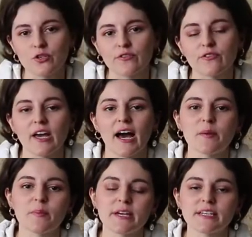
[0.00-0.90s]

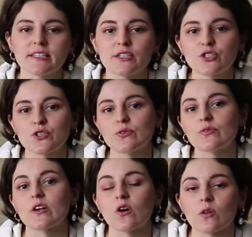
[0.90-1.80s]
photography, I pay
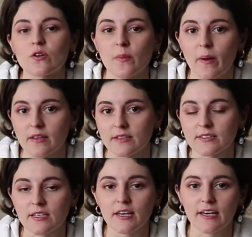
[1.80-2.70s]
attention to the color
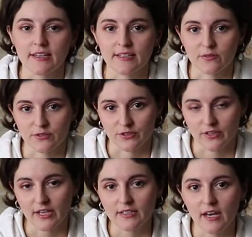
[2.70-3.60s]
palette, and
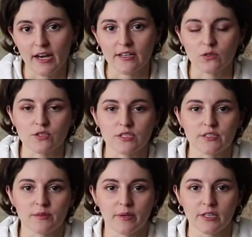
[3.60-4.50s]
after that, I
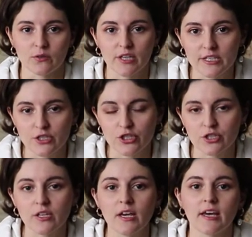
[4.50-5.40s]
consider my
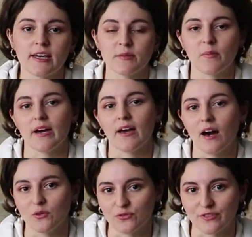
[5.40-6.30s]
location and
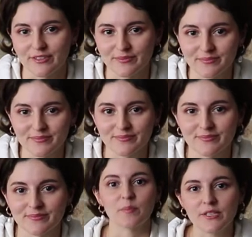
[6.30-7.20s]
my outfit.
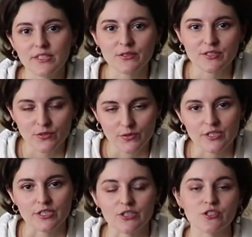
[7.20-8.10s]
A
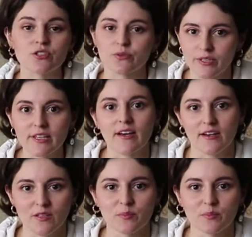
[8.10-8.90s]
Pinterest research really